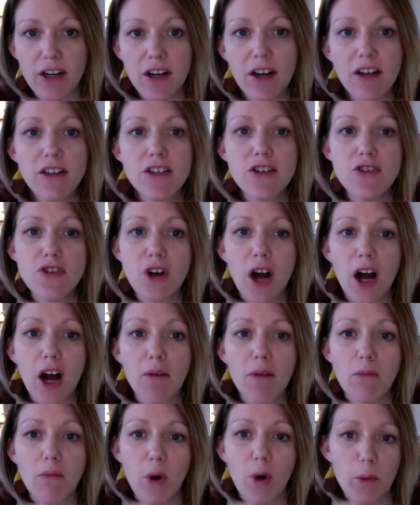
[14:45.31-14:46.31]
to draw
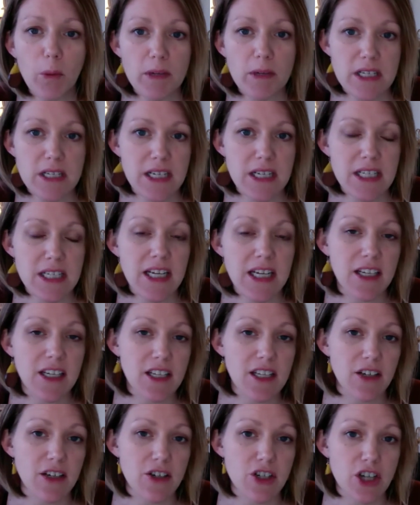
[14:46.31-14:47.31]
more business into
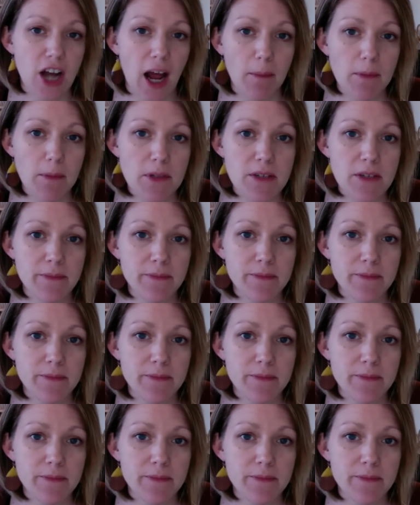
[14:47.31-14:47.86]
their shops.